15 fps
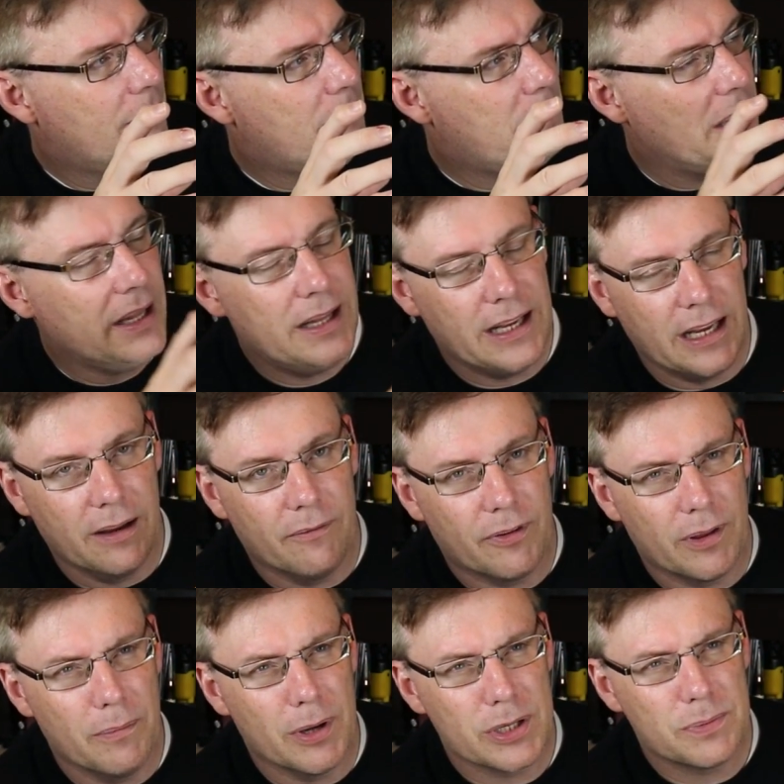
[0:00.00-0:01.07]
building him for
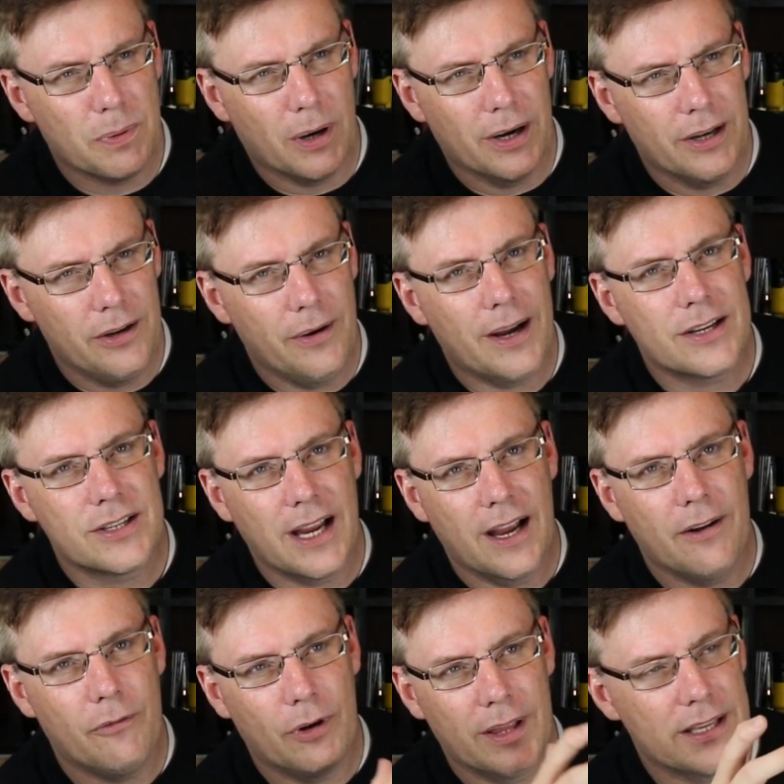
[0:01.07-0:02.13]
the most part, and you actually
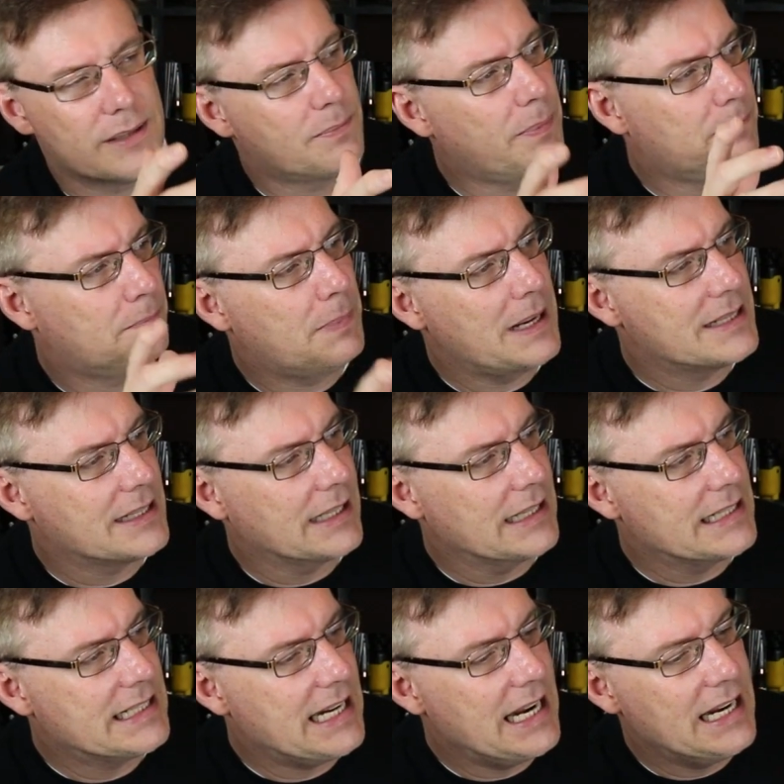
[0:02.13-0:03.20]
have one that's
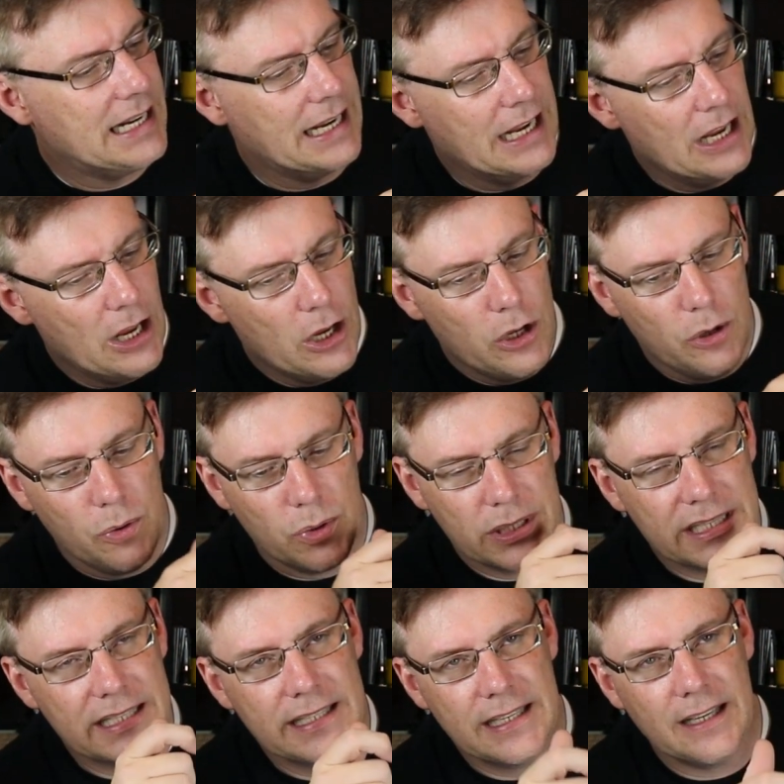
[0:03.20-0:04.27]
basically standing, you
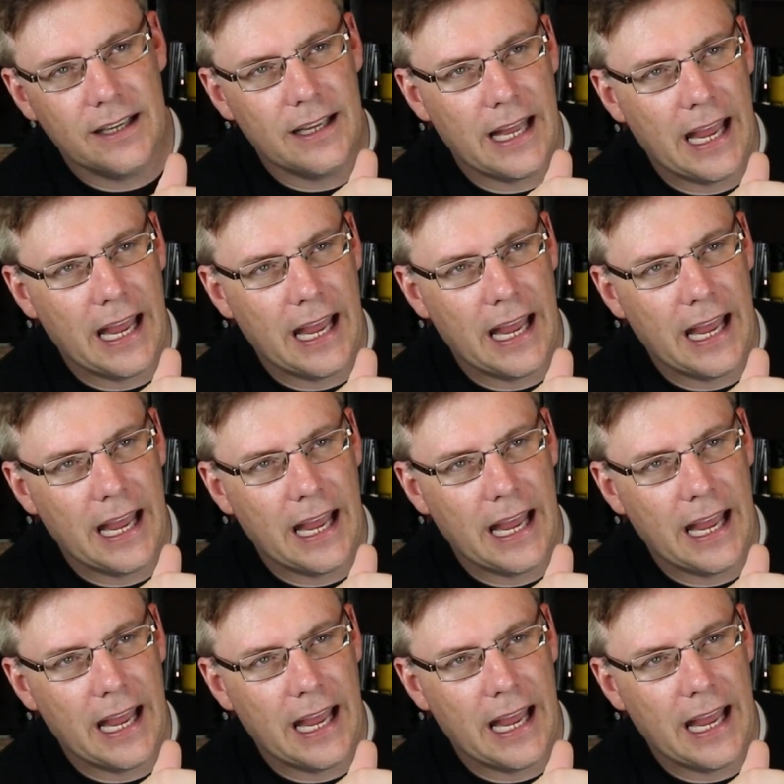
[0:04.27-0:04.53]
still